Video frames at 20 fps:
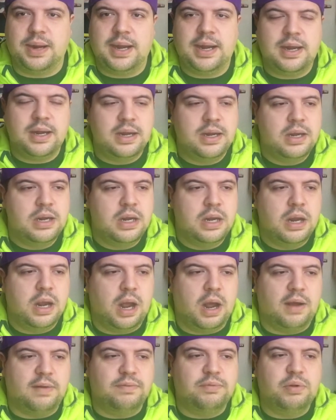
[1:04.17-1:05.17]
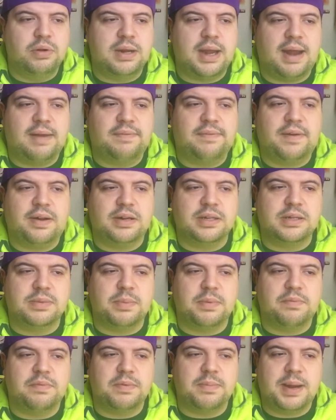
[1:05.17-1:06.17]
it. I've gone out and found
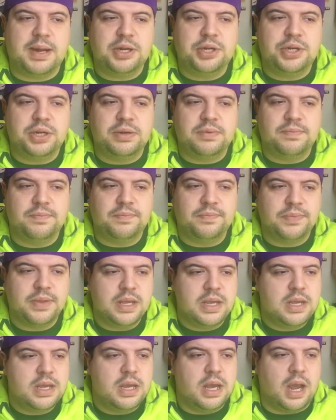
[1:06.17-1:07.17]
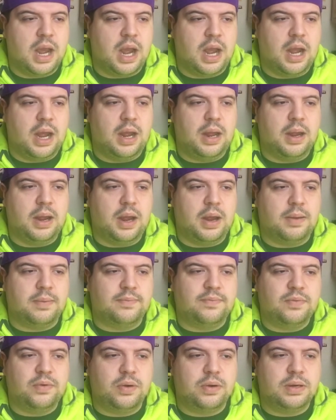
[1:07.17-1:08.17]
some information.
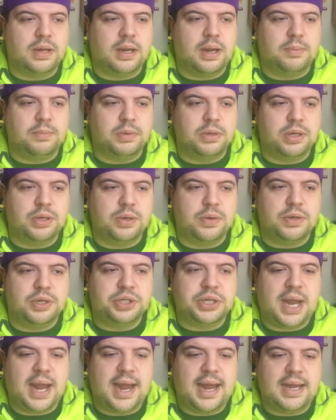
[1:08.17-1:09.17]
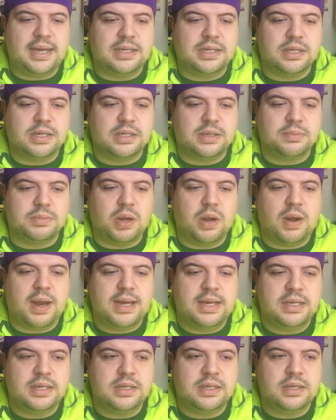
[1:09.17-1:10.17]
I'm gonna do a shout out to some
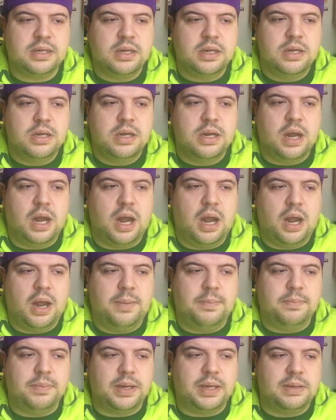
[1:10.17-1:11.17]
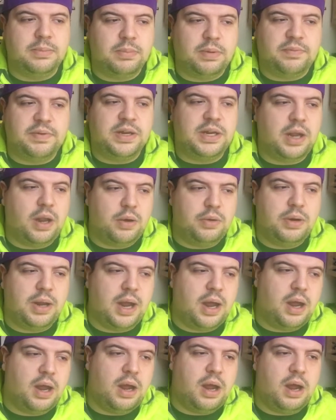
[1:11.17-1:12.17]
guys in my video
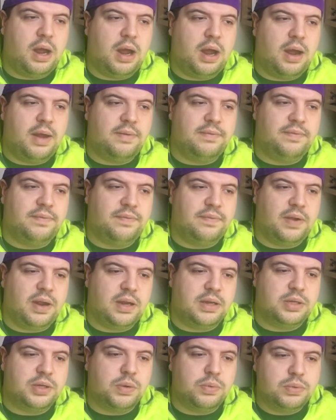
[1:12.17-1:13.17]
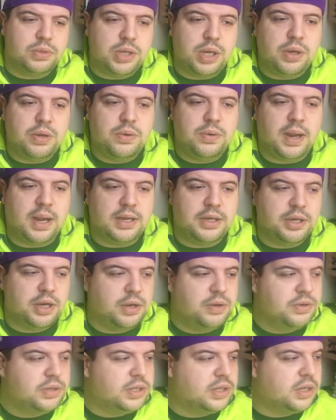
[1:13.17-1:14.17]
that I've talked to and
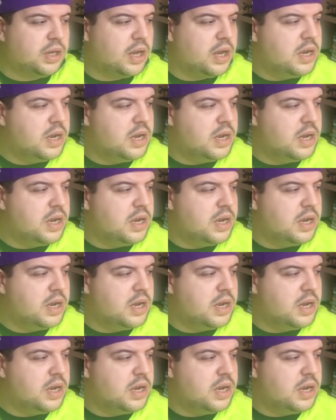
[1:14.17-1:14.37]
used,